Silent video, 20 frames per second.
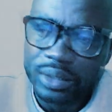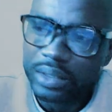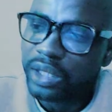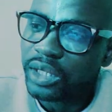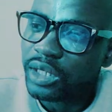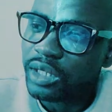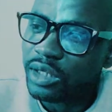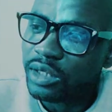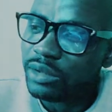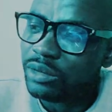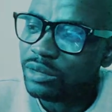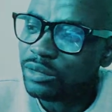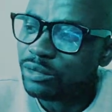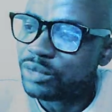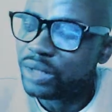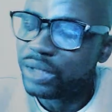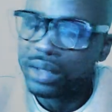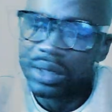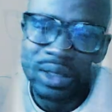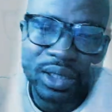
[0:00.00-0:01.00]
And when
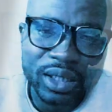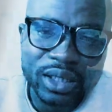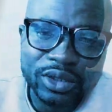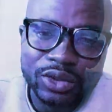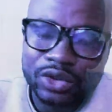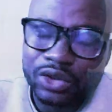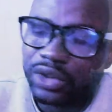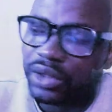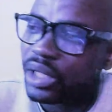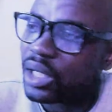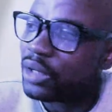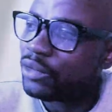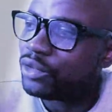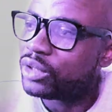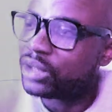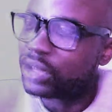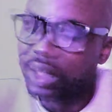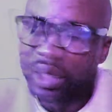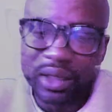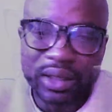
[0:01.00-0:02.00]
these kids turn
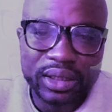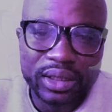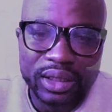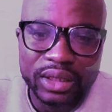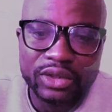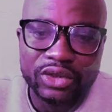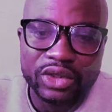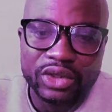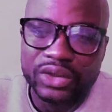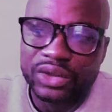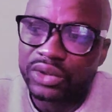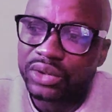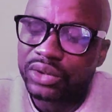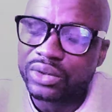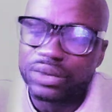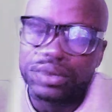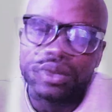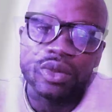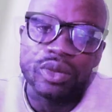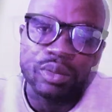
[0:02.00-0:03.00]
18 years old,
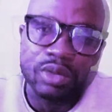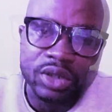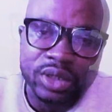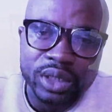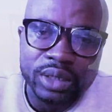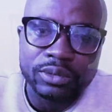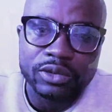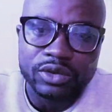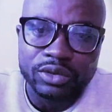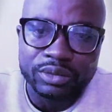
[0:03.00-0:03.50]
you'll bring them to